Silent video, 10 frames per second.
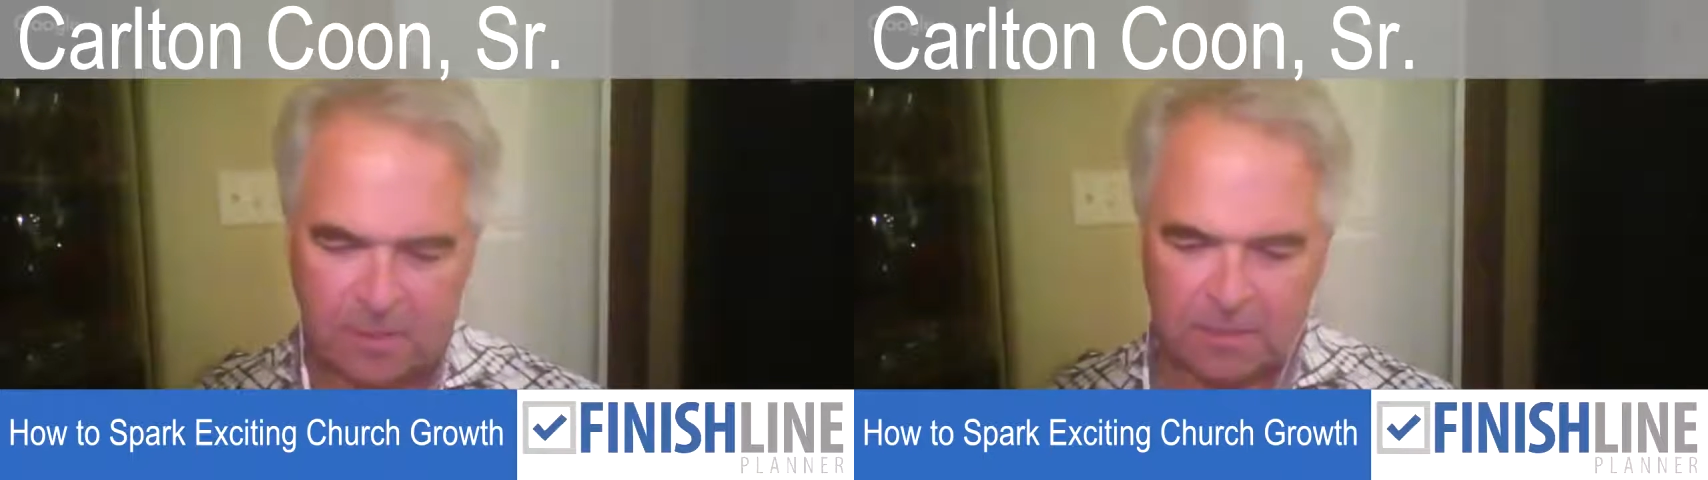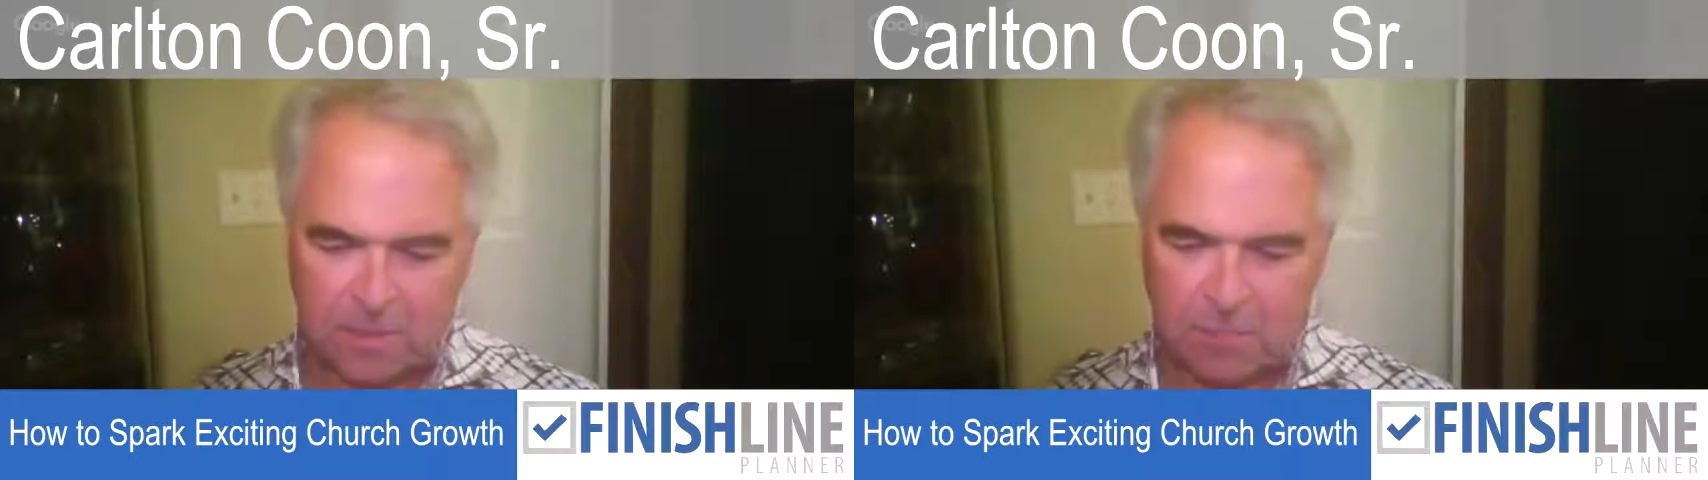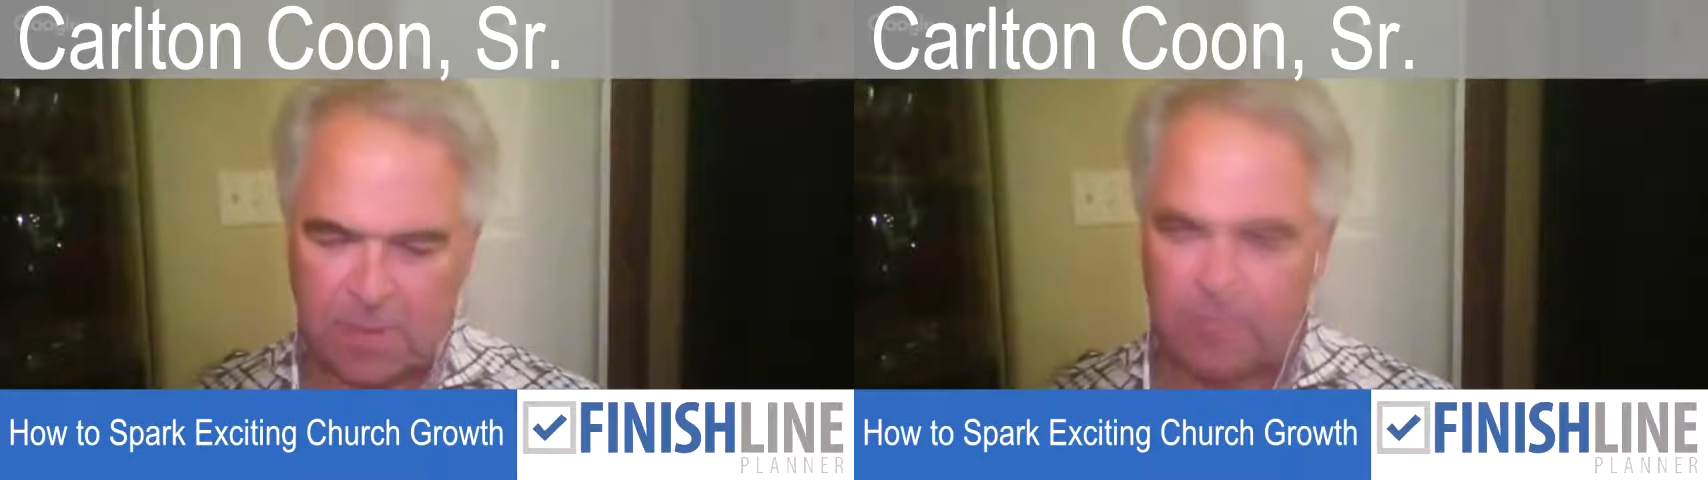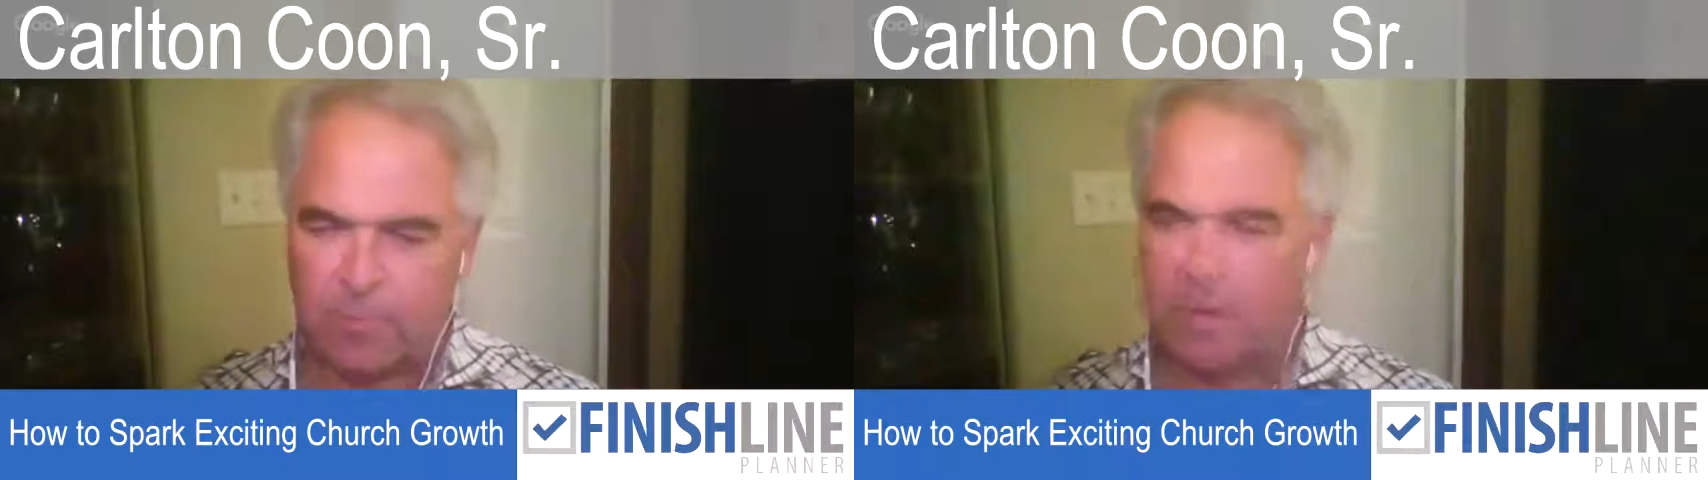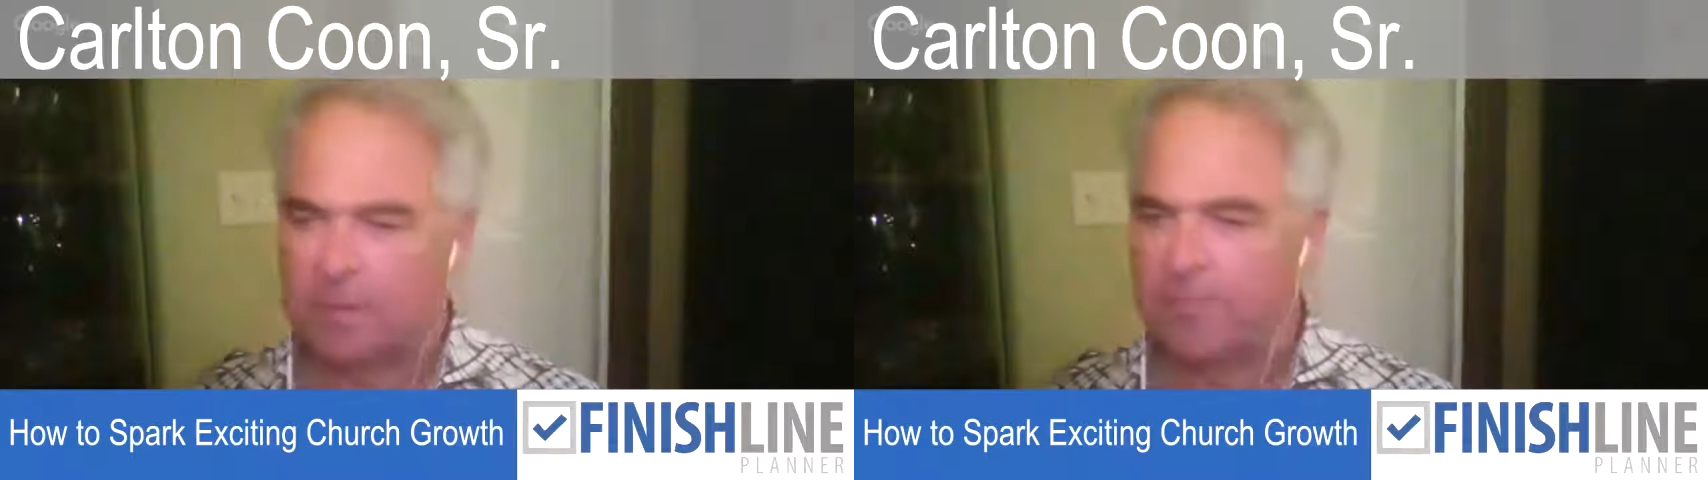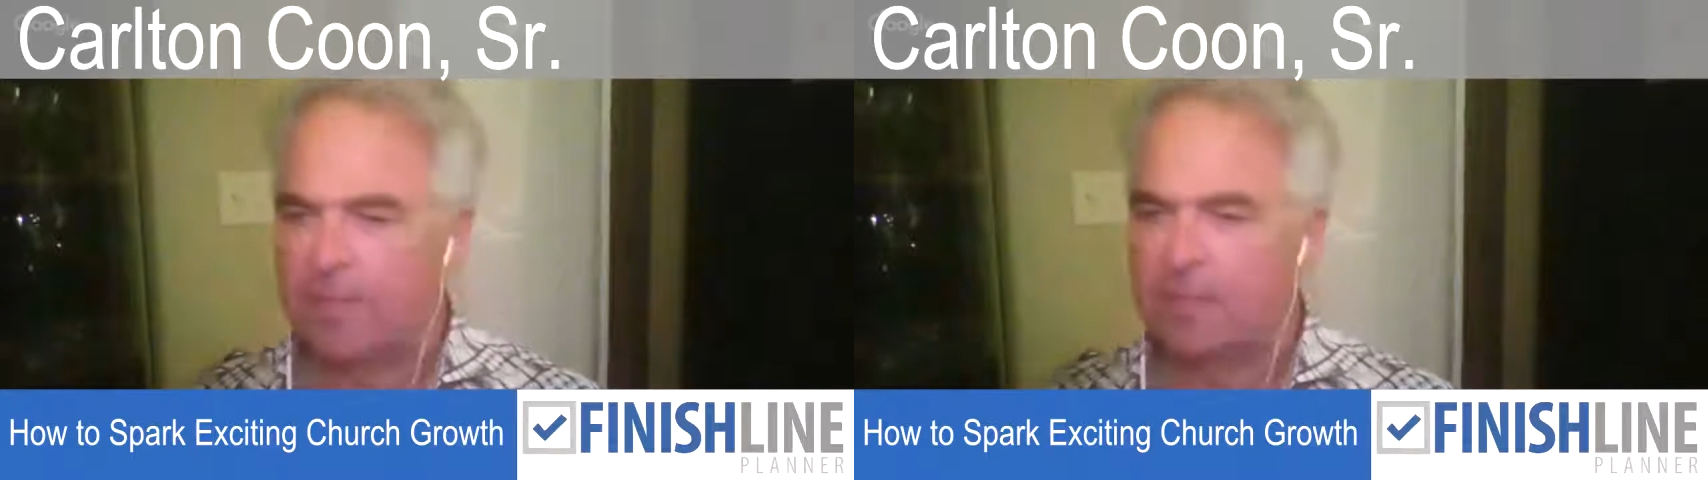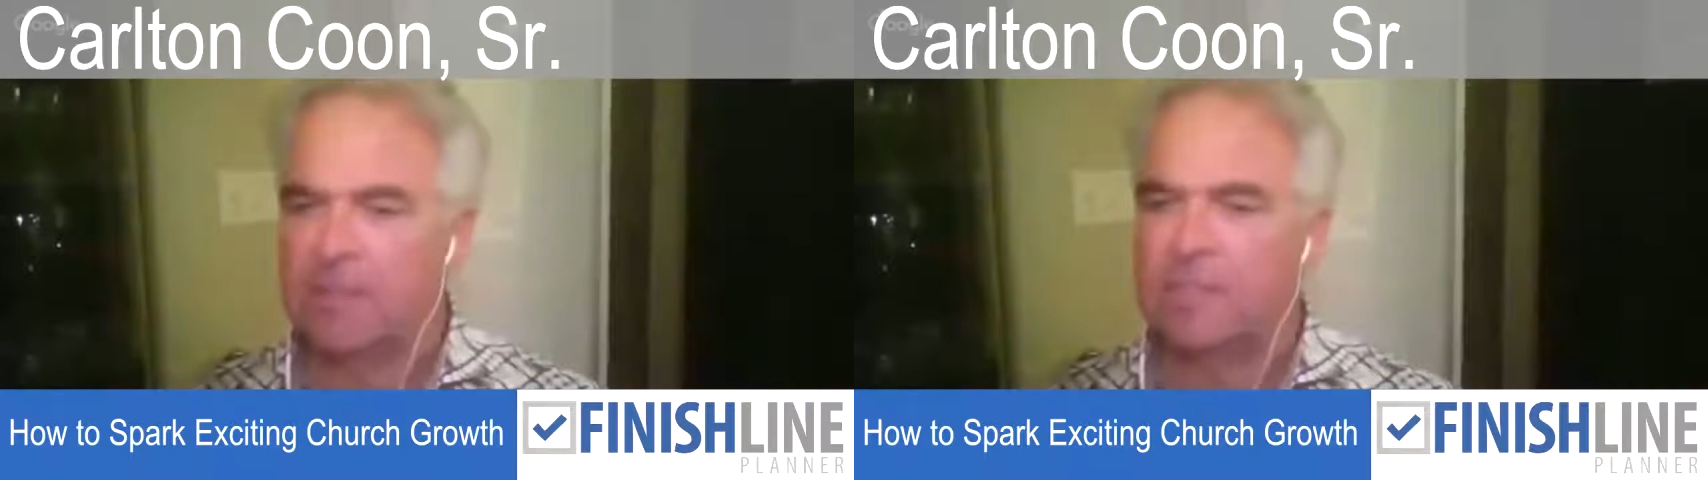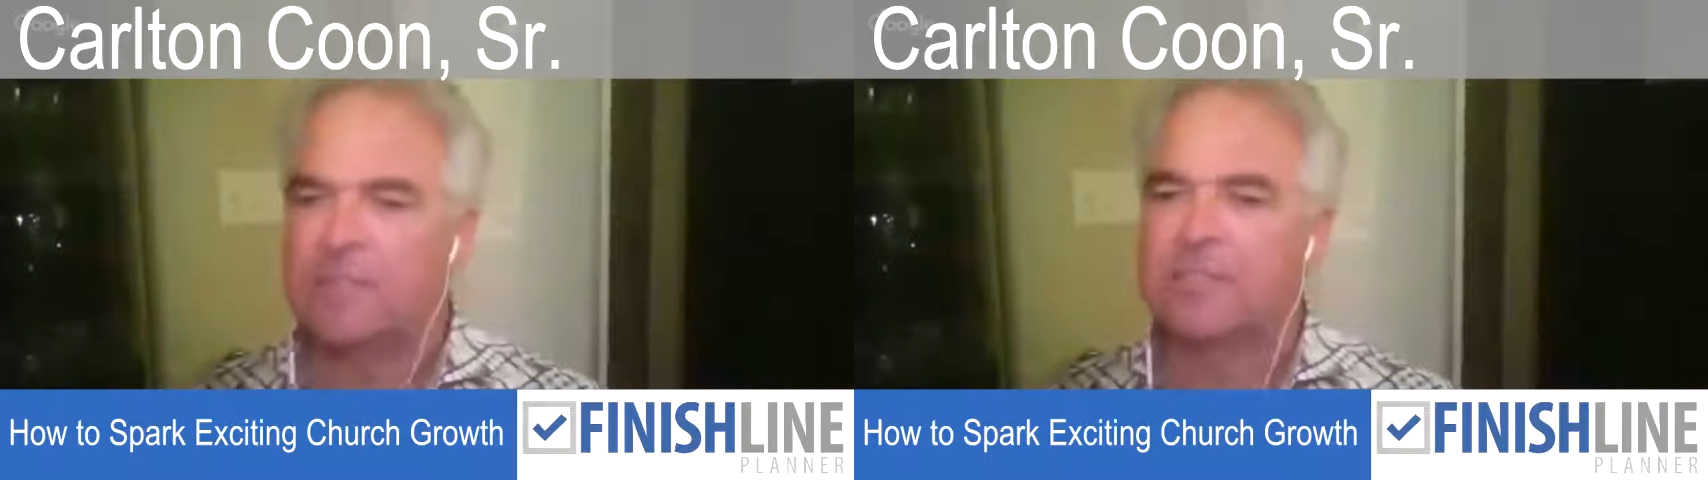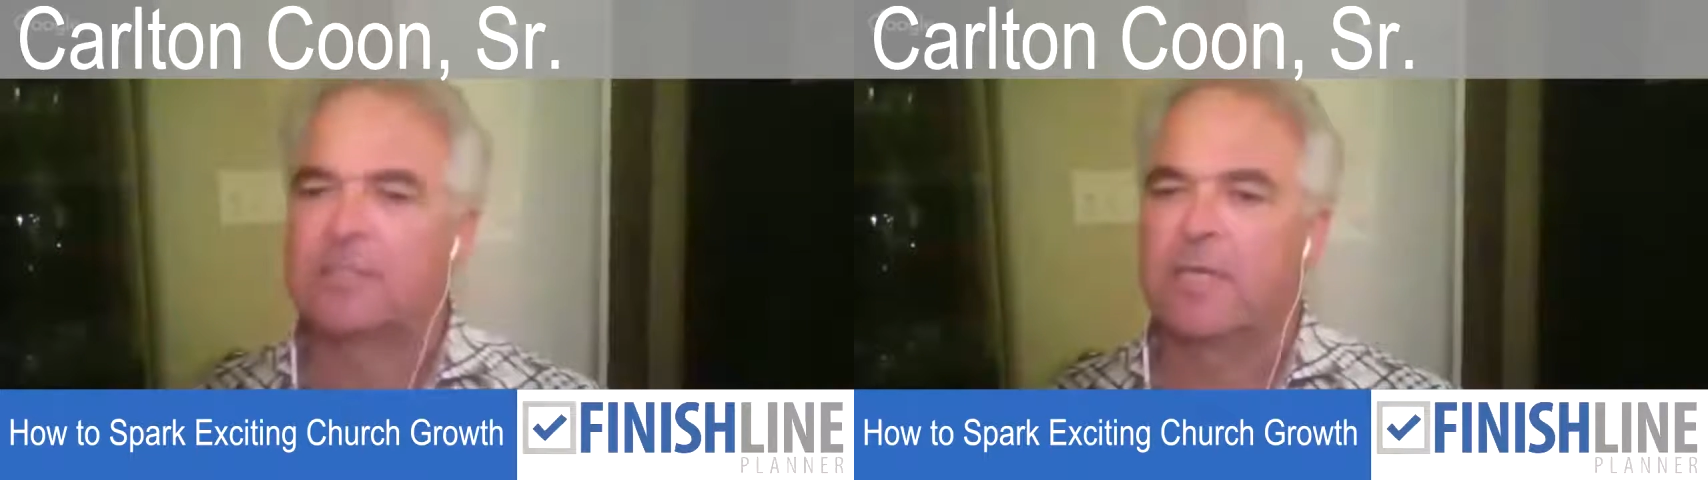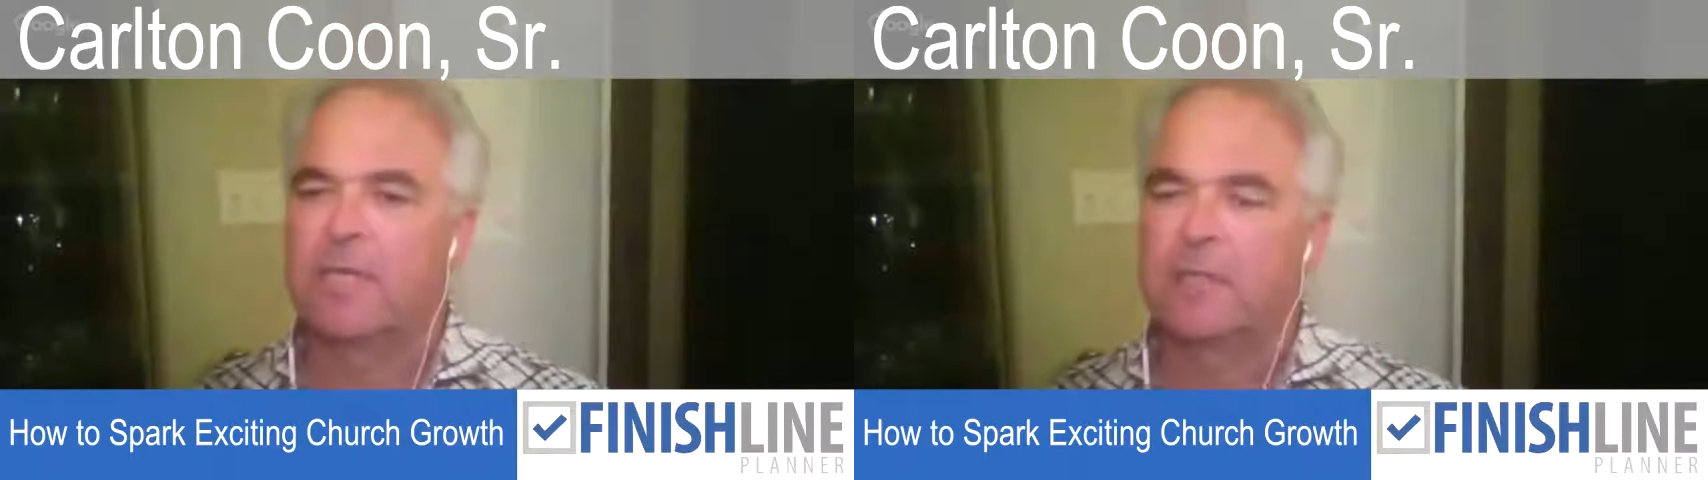is on my prospect
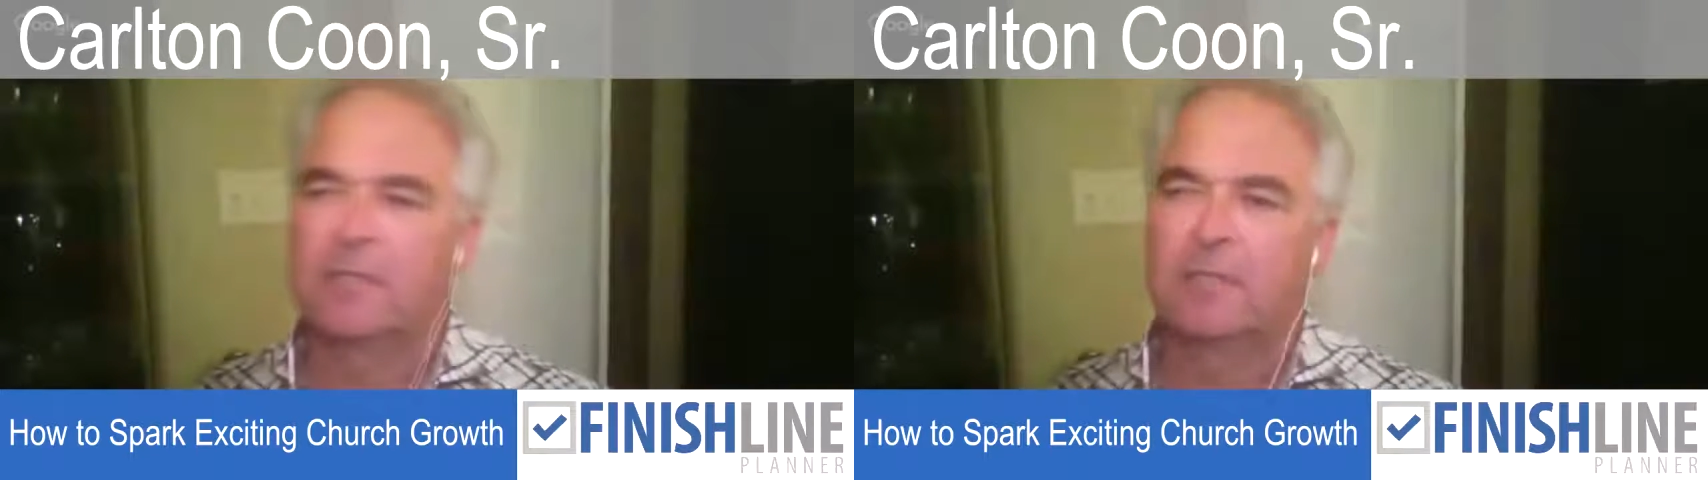list that